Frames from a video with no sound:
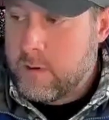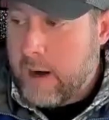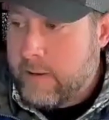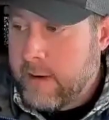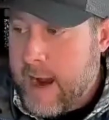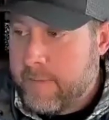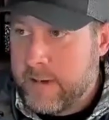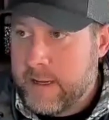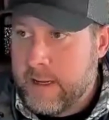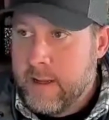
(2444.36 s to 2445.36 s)
quite
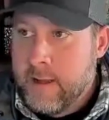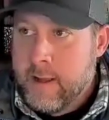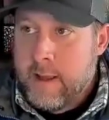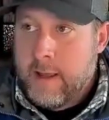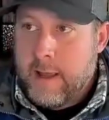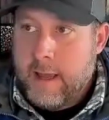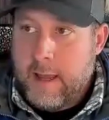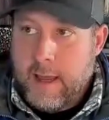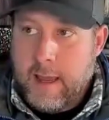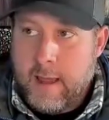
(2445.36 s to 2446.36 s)
rapidly,
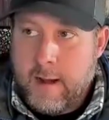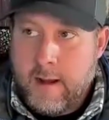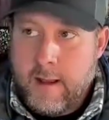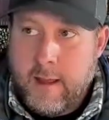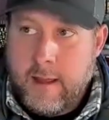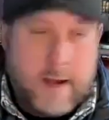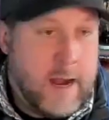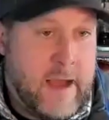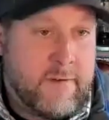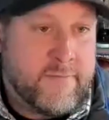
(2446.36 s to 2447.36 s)
and
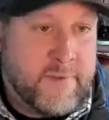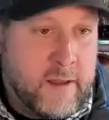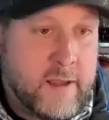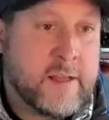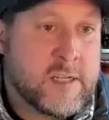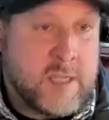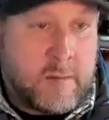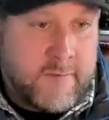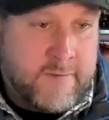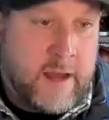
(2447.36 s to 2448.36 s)
I have a feeling that
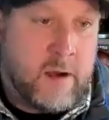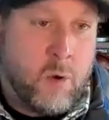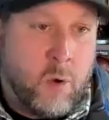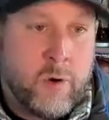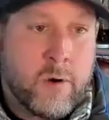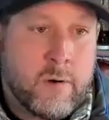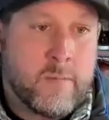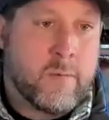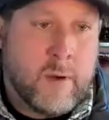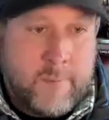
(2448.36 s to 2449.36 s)
some of that
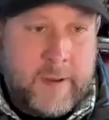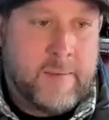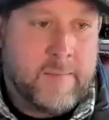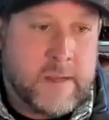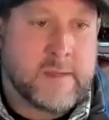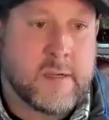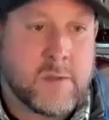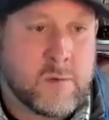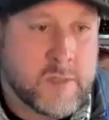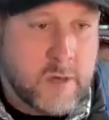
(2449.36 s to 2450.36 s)
older repeat
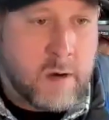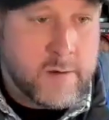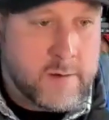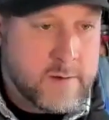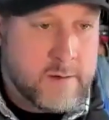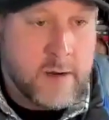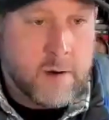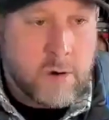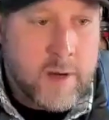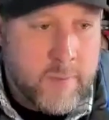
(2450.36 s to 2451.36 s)
business will start
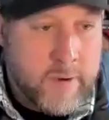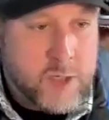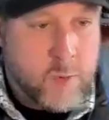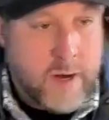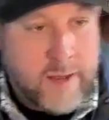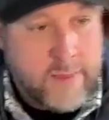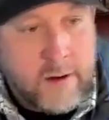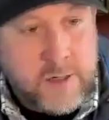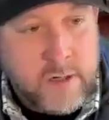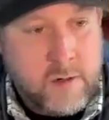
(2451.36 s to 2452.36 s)
creeping its way in
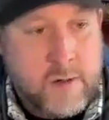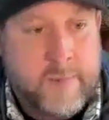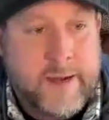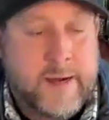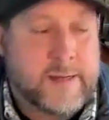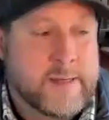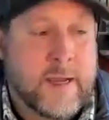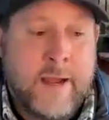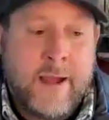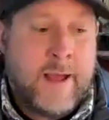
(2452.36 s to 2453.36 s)
there too. I mean, and
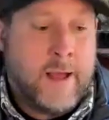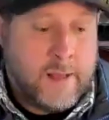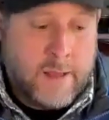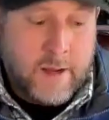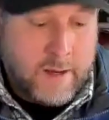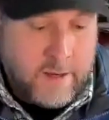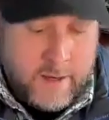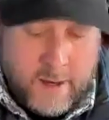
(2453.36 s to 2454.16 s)
it's, look,